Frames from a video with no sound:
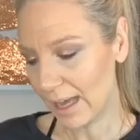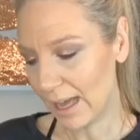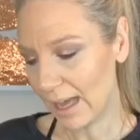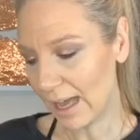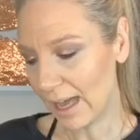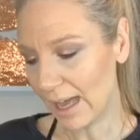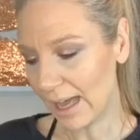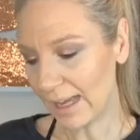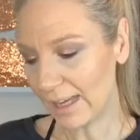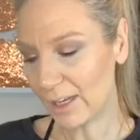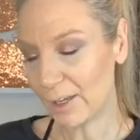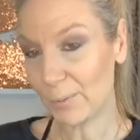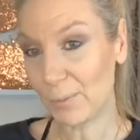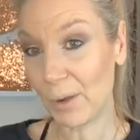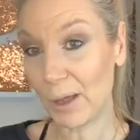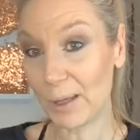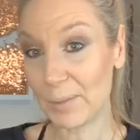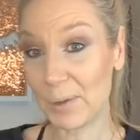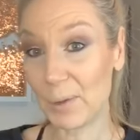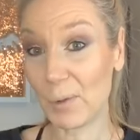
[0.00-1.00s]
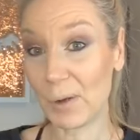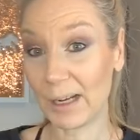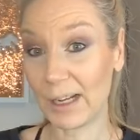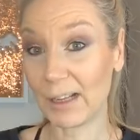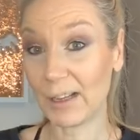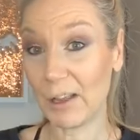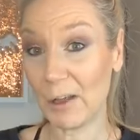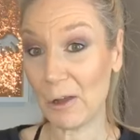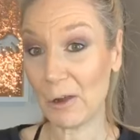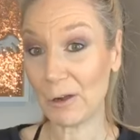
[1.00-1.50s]
I could probably be working a
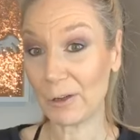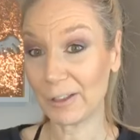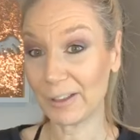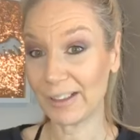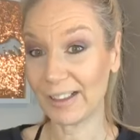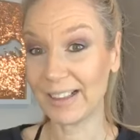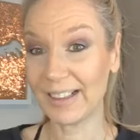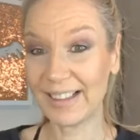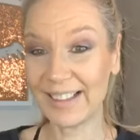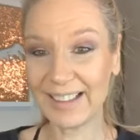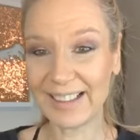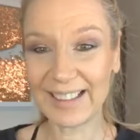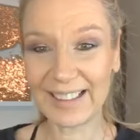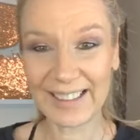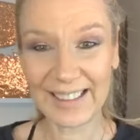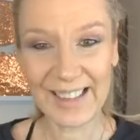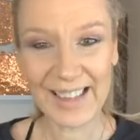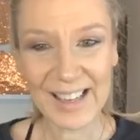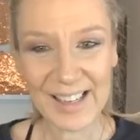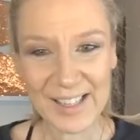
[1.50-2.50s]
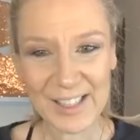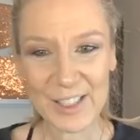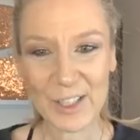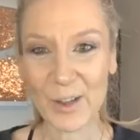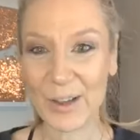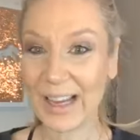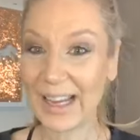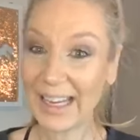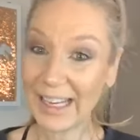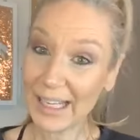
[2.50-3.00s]
lot harder. So
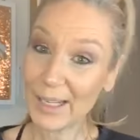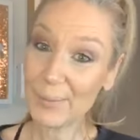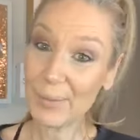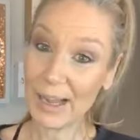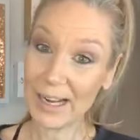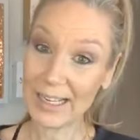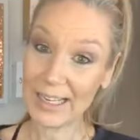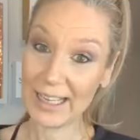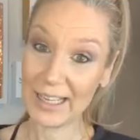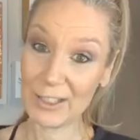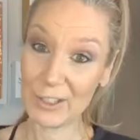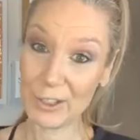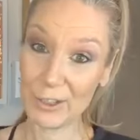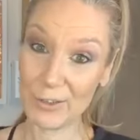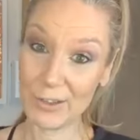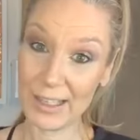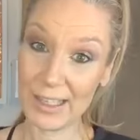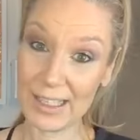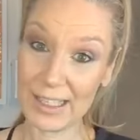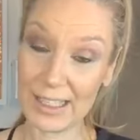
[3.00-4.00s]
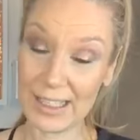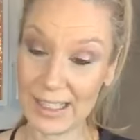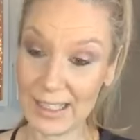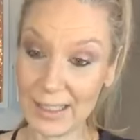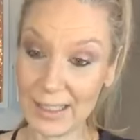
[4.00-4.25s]
anybody can do this.